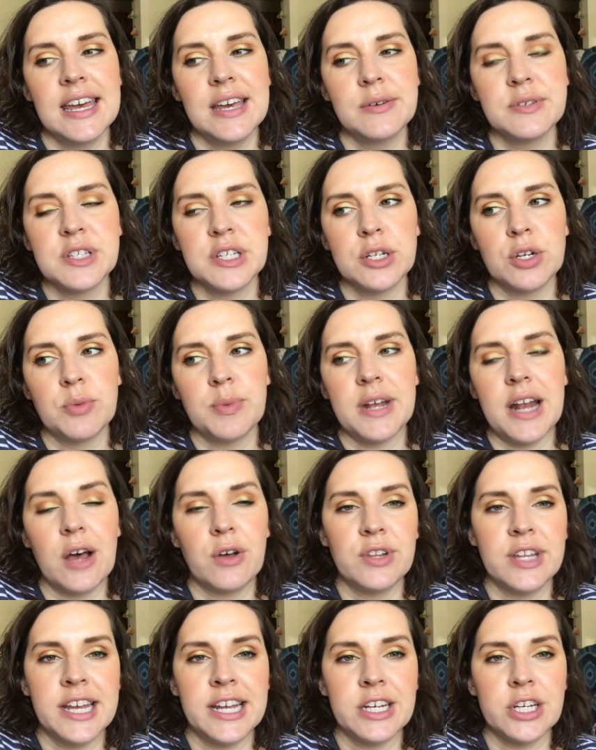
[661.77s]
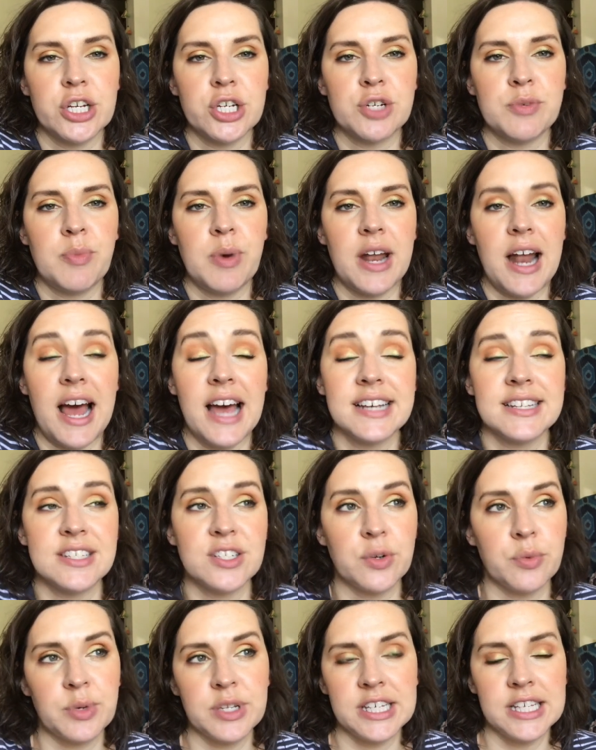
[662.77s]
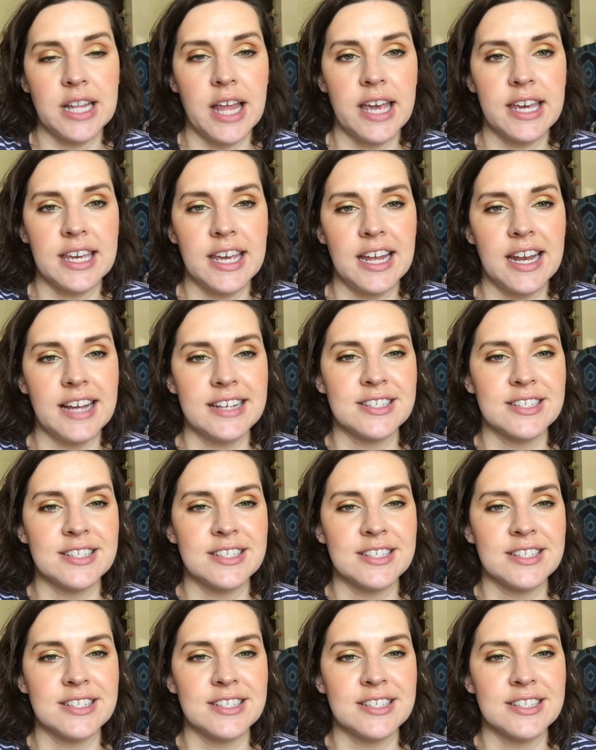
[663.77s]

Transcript: It was a little bit outlandish, but I still really like it.